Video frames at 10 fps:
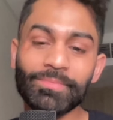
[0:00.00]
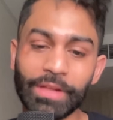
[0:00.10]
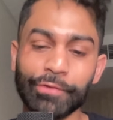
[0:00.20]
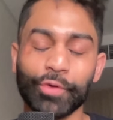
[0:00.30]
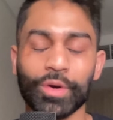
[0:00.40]

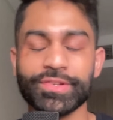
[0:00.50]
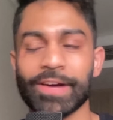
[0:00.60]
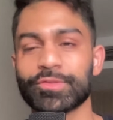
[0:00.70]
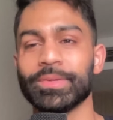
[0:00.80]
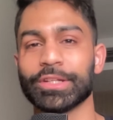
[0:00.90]
Of course, you
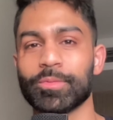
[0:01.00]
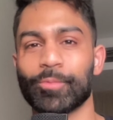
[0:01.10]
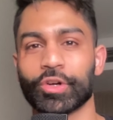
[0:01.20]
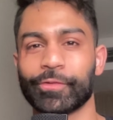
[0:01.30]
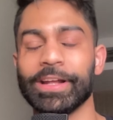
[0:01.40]
have to be a little bit
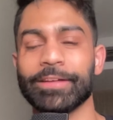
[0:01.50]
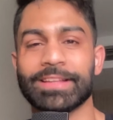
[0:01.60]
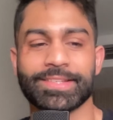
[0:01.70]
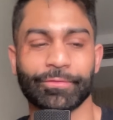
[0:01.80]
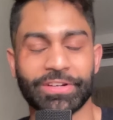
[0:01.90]
more creative.
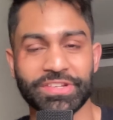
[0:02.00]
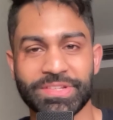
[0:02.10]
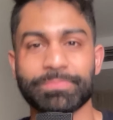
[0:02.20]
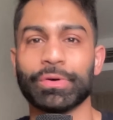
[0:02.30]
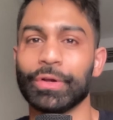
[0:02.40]
That's a very
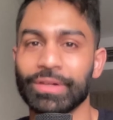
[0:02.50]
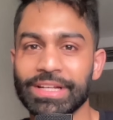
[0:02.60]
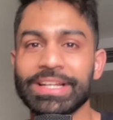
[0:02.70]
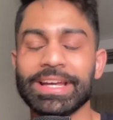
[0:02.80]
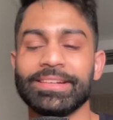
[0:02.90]
simple
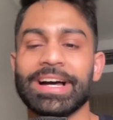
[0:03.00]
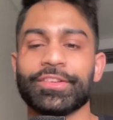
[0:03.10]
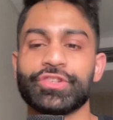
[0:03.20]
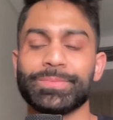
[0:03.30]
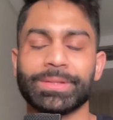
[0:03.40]

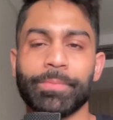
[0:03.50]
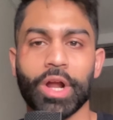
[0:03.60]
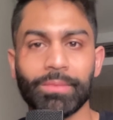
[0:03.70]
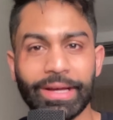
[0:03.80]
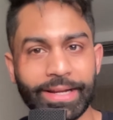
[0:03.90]
analogy. But the
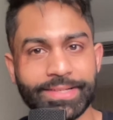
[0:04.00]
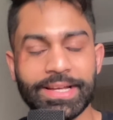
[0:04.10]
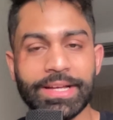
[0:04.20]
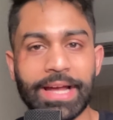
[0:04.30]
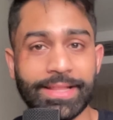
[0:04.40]
bottom line is,
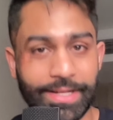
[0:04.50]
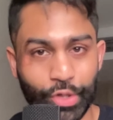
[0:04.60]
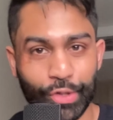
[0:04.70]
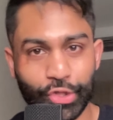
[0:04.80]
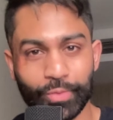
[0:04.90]
and that's
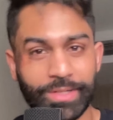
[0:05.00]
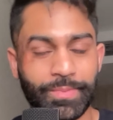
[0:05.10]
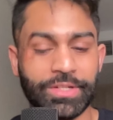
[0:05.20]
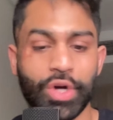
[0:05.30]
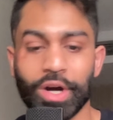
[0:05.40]
also what's
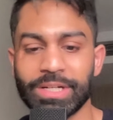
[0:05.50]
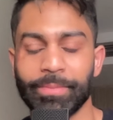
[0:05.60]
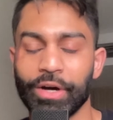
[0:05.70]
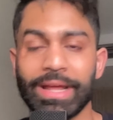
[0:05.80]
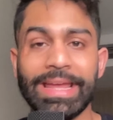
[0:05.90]
been talked
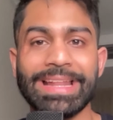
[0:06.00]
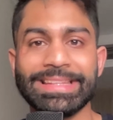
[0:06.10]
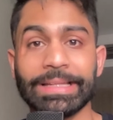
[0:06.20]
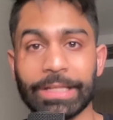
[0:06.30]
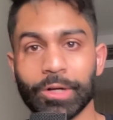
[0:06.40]
about in
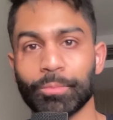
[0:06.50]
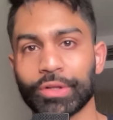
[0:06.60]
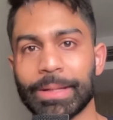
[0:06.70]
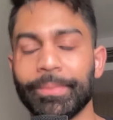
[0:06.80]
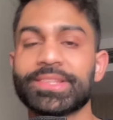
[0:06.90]
the little
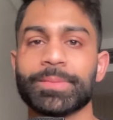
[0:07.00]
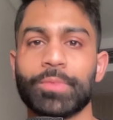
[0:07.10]
book that beats the